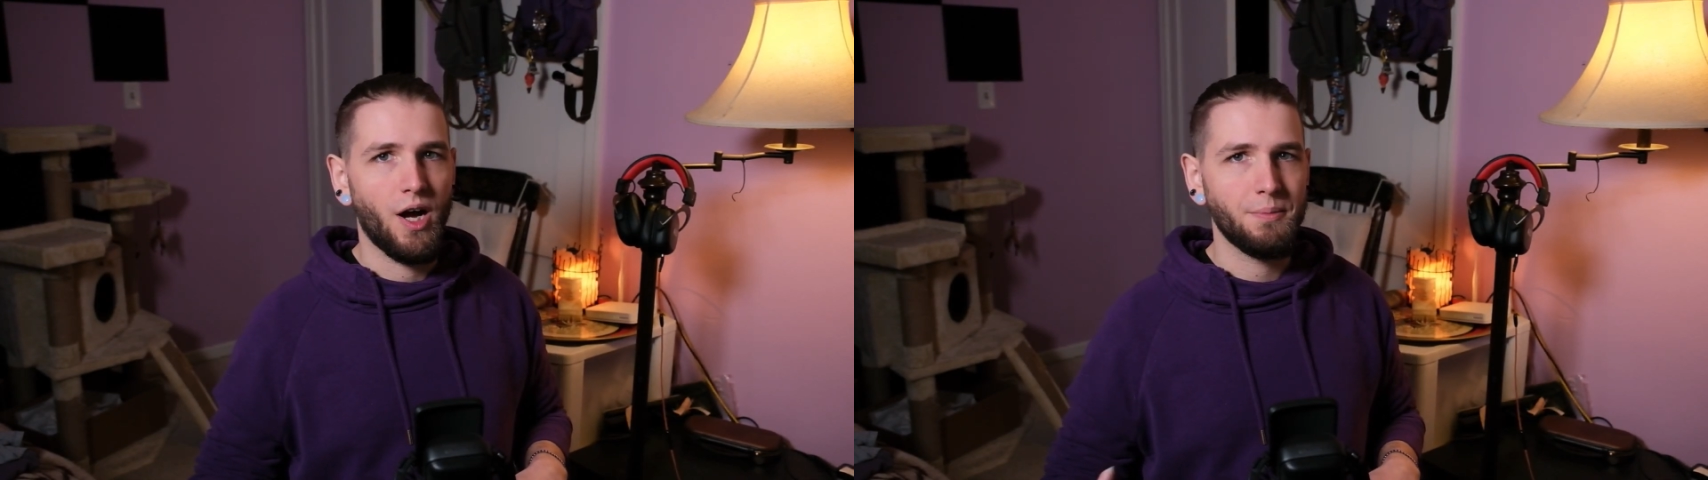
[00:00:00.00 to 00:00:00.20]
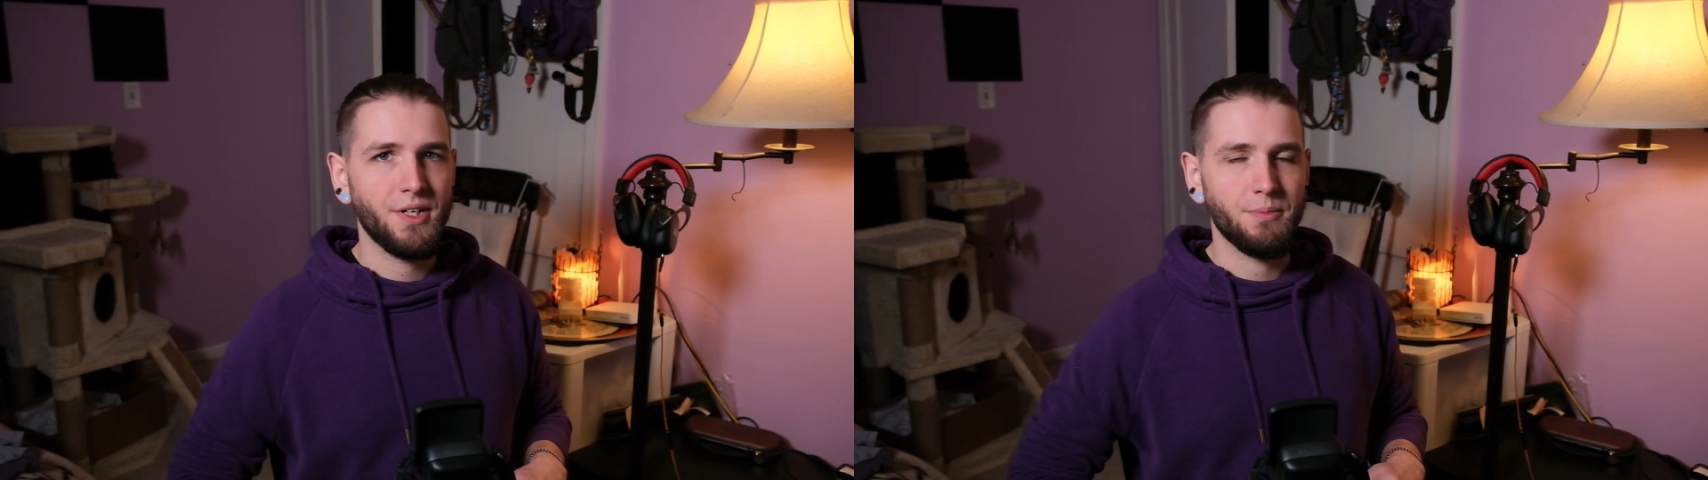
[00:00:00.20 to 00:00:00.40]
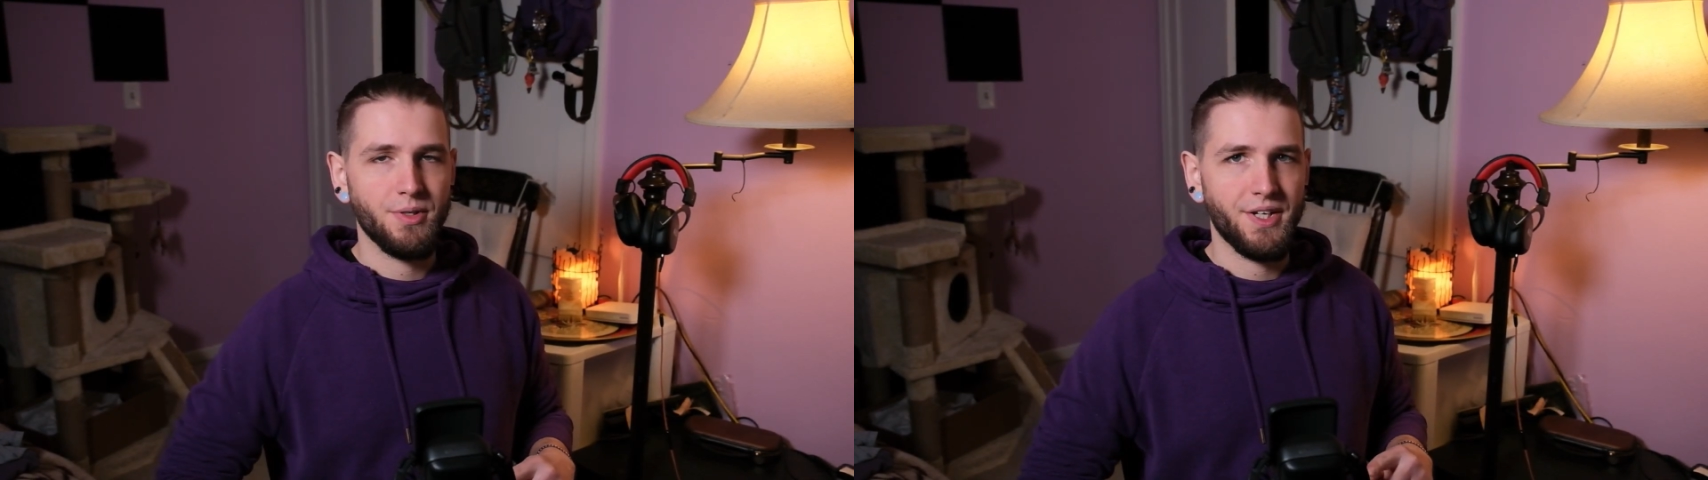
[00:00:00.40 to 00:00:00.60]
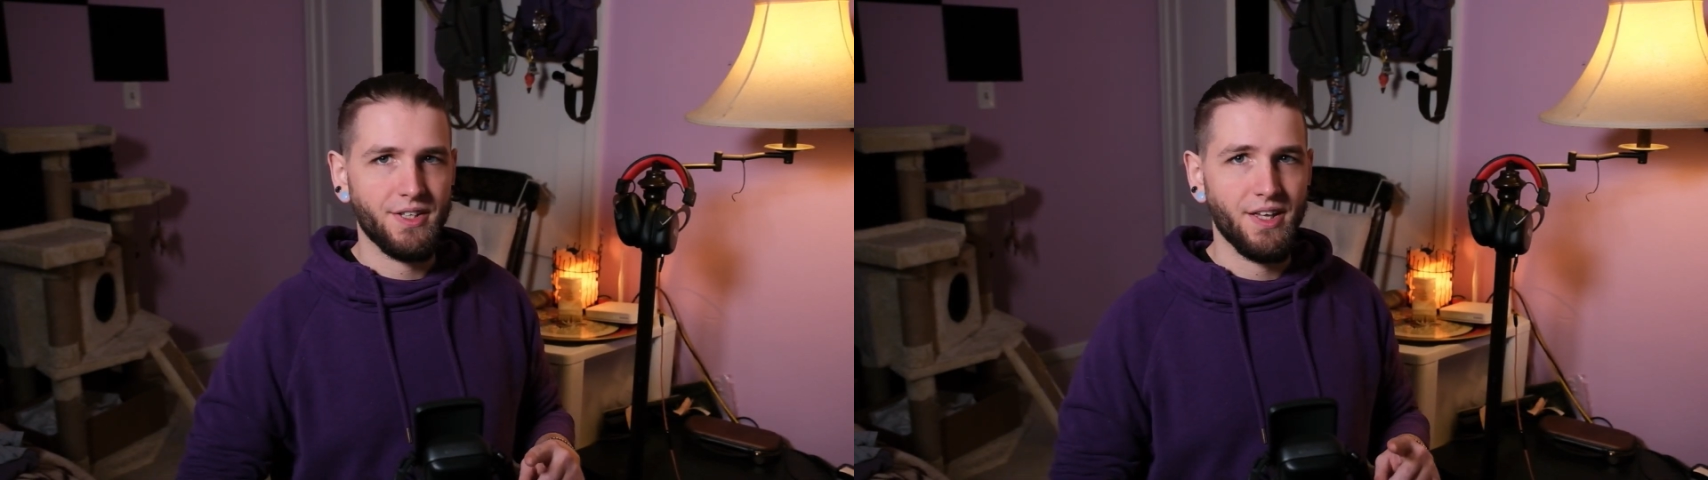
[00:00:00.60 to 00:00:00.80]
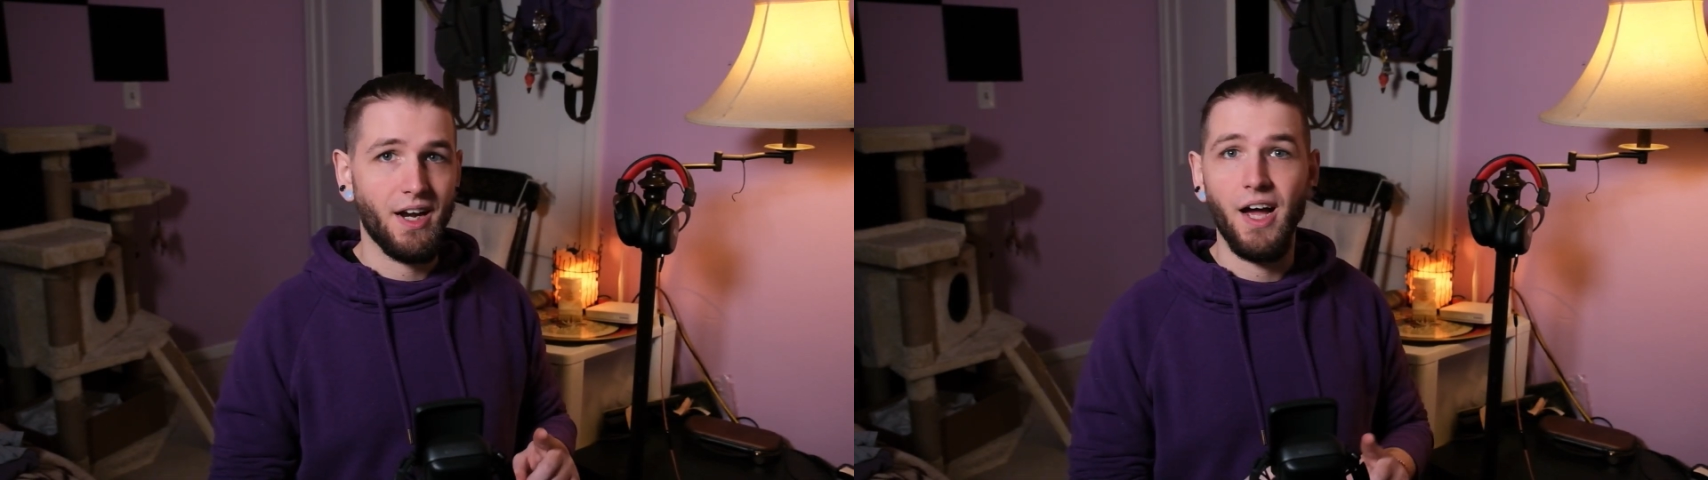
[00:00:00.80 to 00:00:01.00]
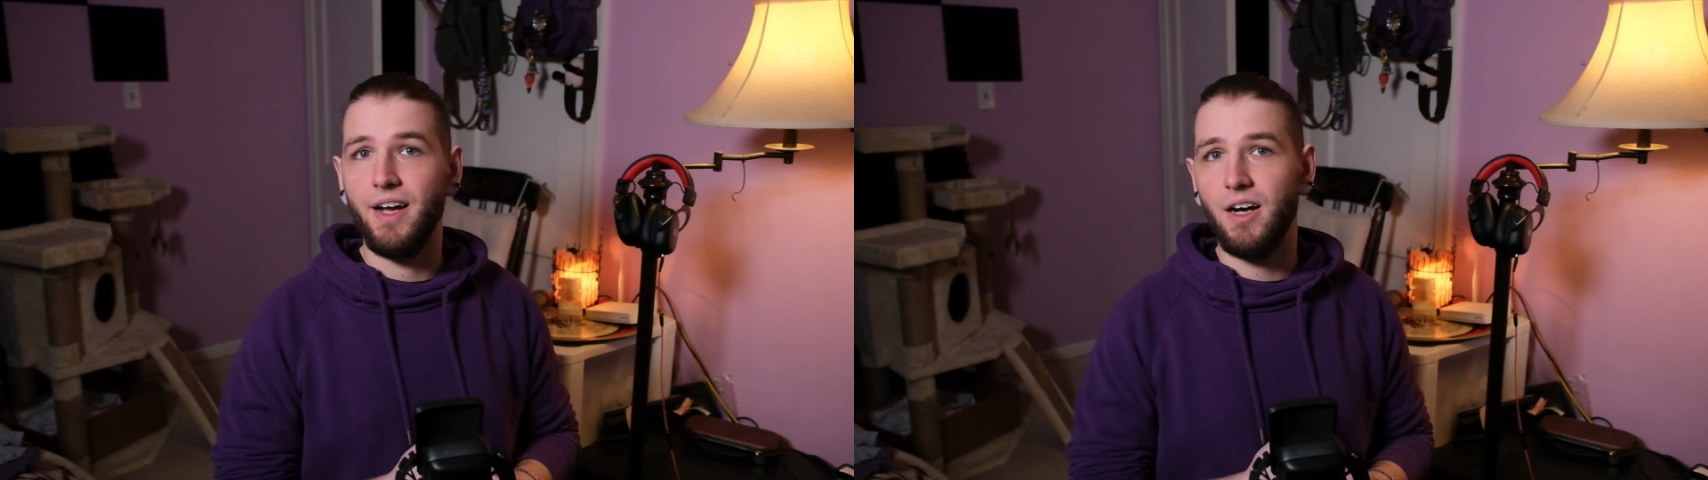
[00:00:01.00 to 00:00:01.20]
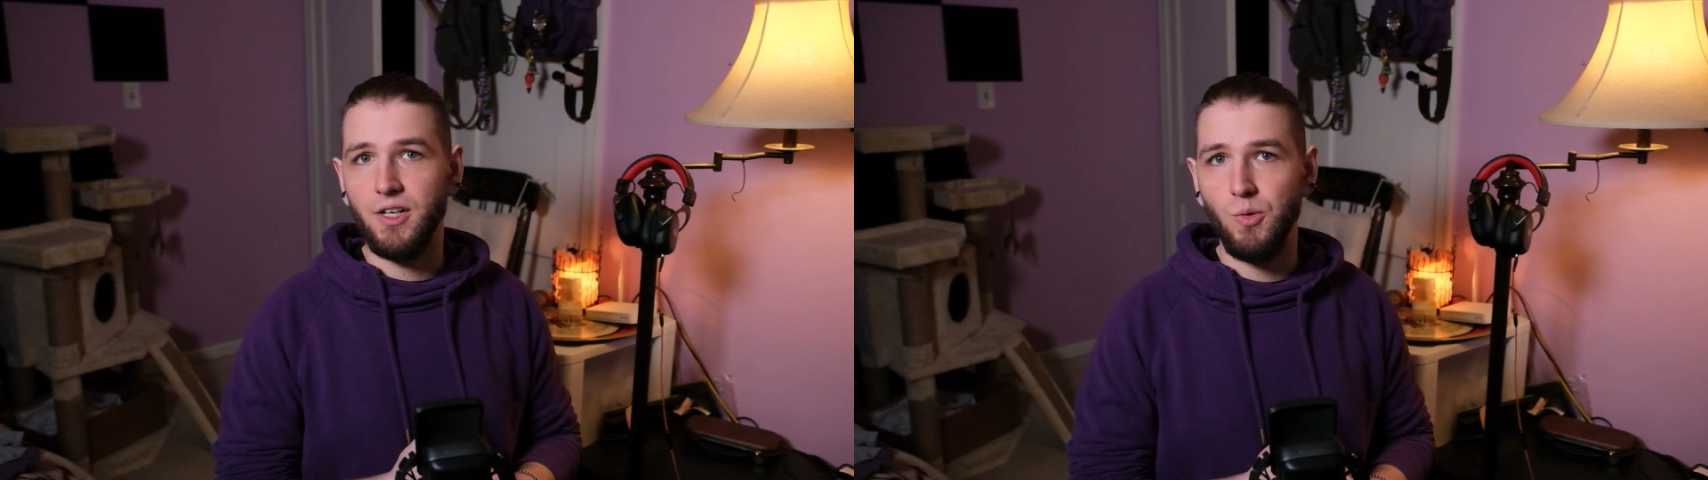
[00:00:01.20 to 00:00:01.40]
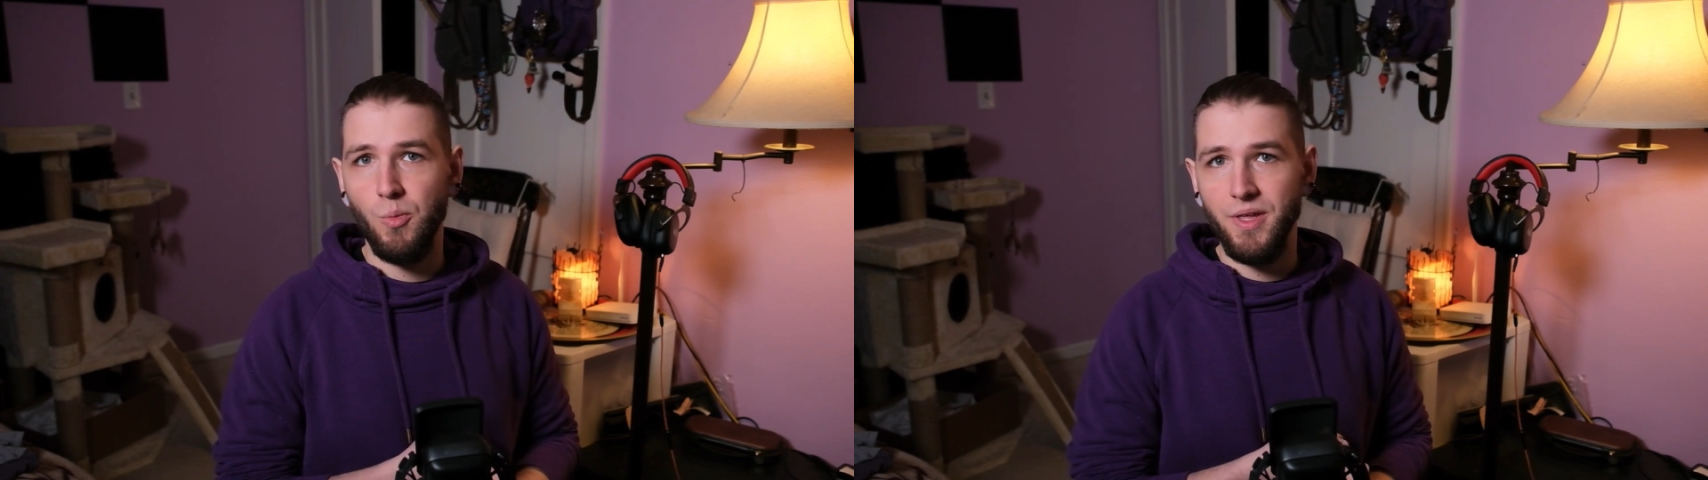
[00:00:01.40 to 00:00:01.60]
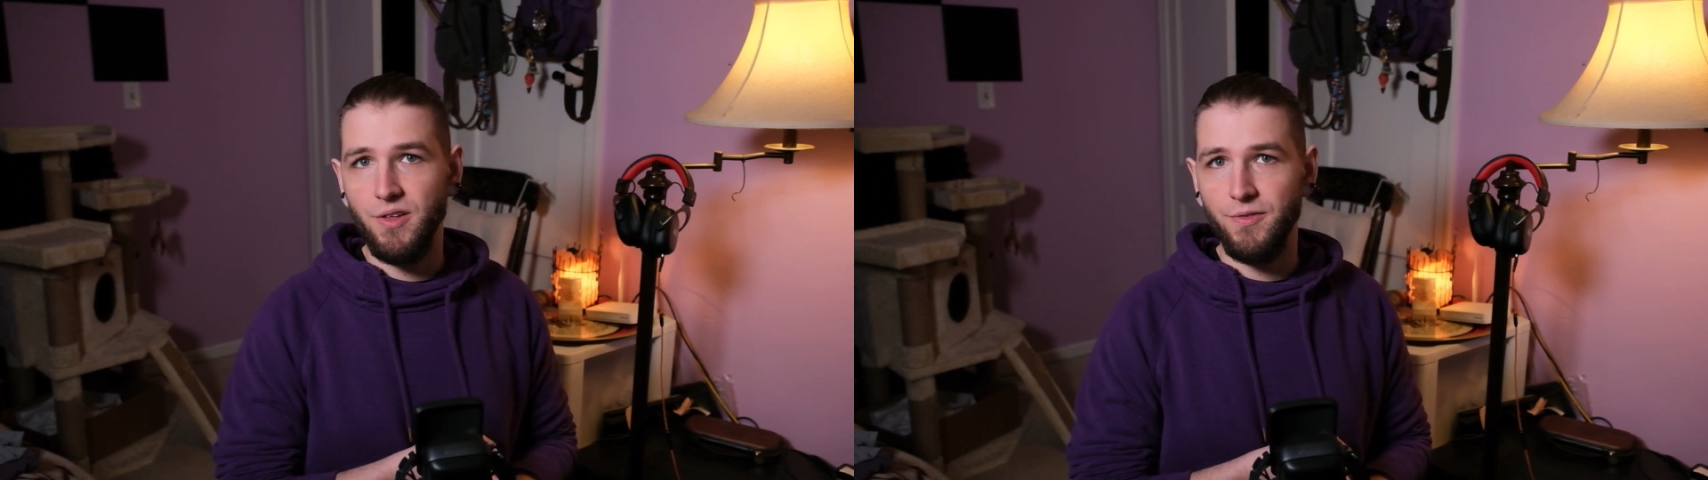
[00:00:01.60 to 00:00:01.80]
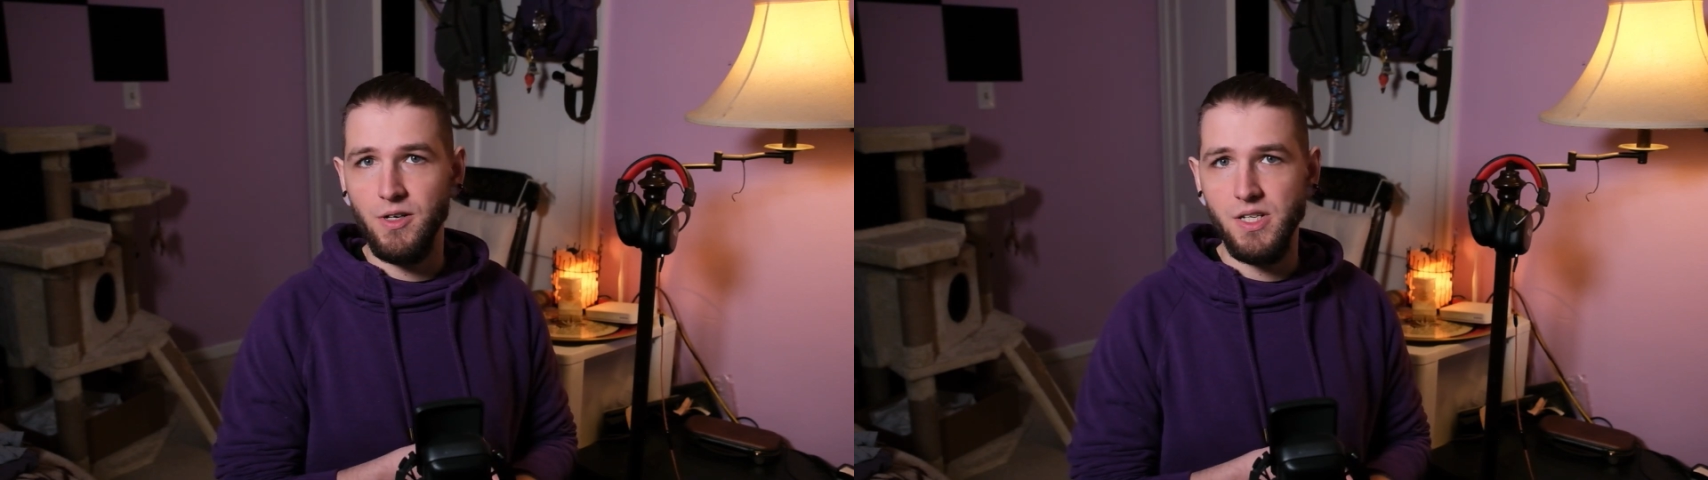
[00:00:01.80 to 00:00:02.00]
I'm gonna predict that Ayaka will be the
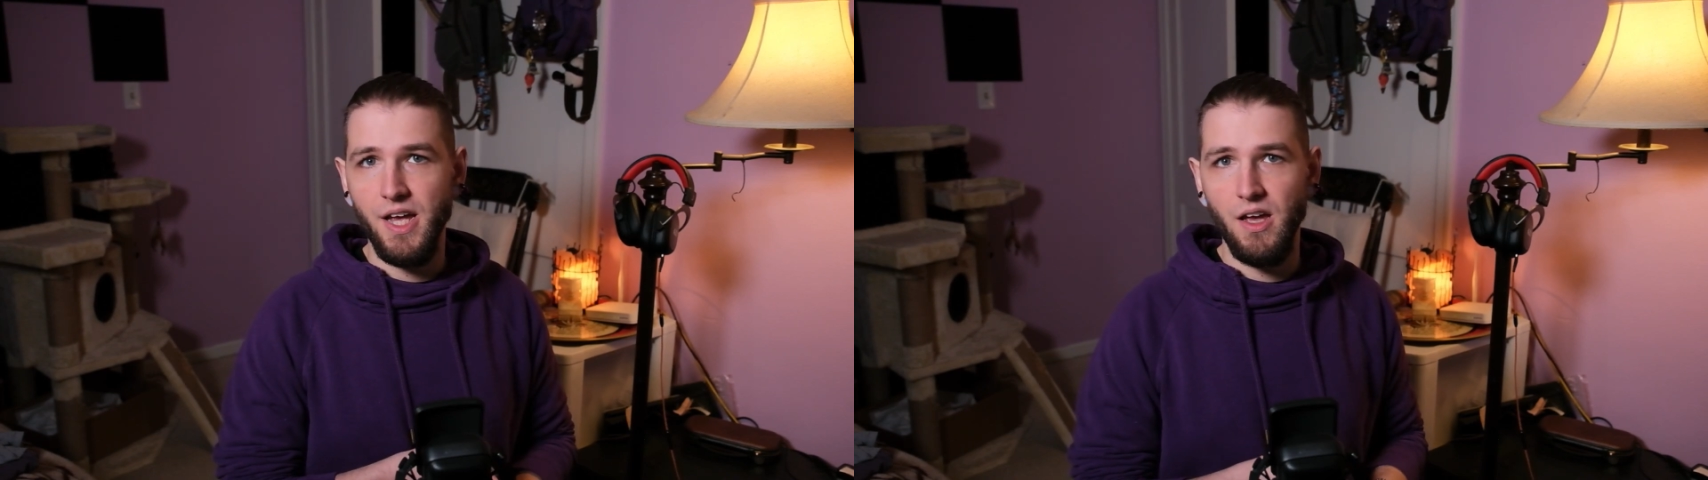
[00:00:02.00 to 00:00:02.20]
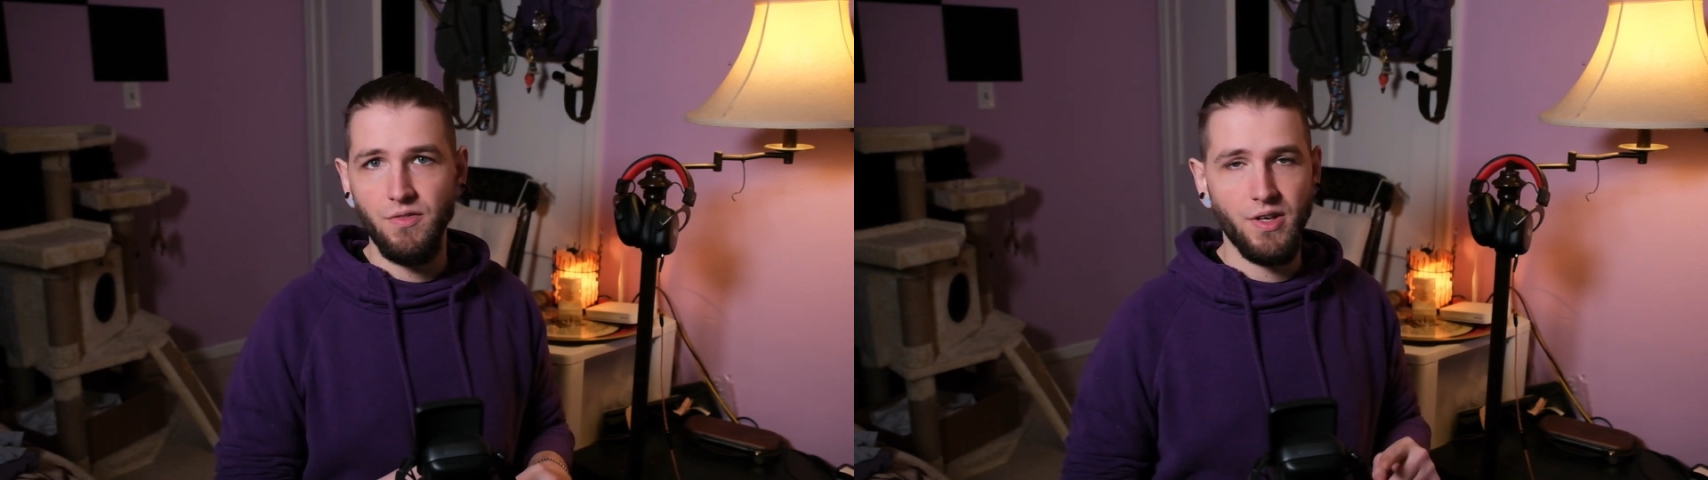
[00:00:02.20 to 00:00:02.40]
first half